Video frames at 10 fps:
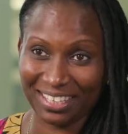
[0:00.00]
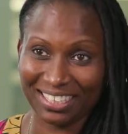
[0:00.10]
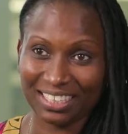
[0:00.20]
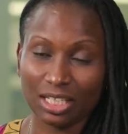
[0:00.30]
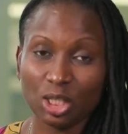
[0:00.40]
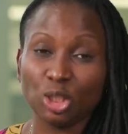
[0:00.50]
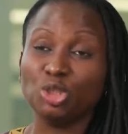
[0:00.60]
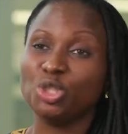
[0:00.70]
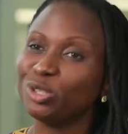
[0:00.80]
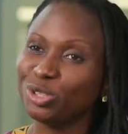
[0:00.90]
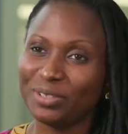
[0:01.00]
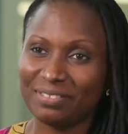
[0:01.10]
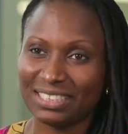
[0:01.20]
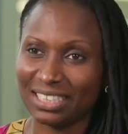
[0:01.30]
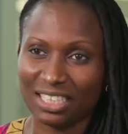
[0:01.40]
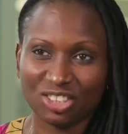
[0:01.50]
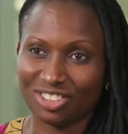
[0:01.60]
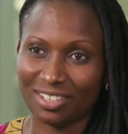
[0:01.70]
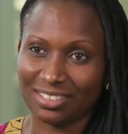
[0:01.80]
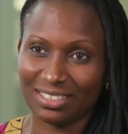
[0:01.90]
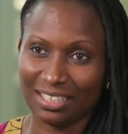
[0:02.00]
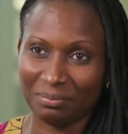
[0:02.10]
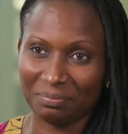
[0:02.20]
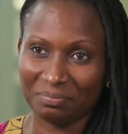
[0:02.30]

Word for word: thing? No two investigations are the same.